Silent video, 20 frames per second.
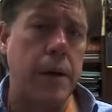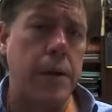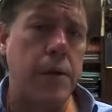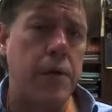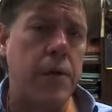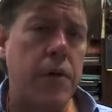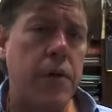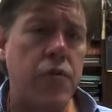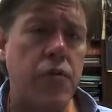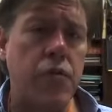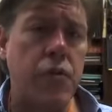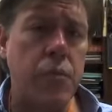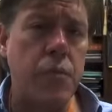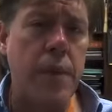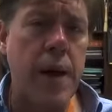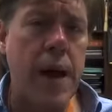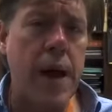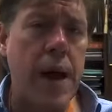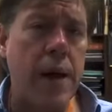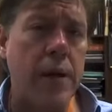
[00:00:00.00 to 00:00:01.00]
tissue
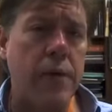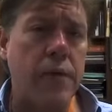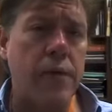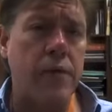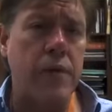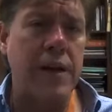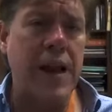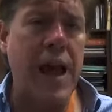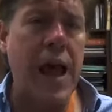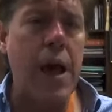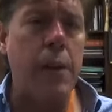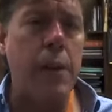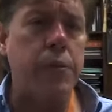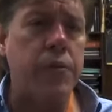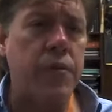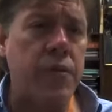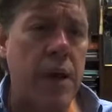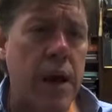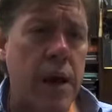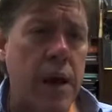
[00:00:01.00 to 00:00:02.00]
mass, an
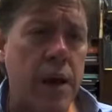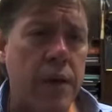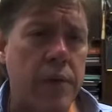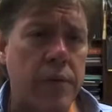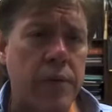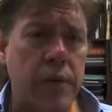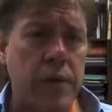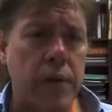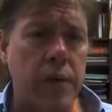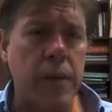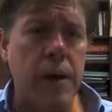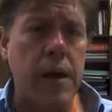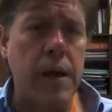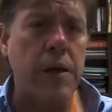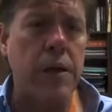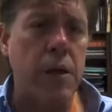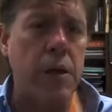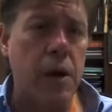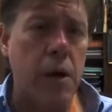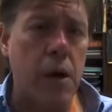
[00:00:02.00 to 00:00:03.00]
abscess, a
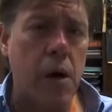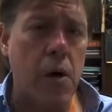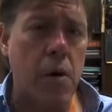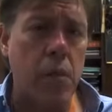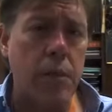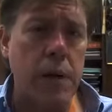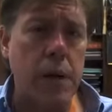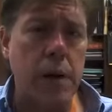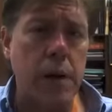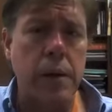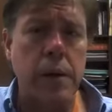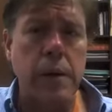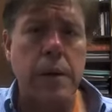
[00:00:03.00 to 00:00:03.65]
granuloma,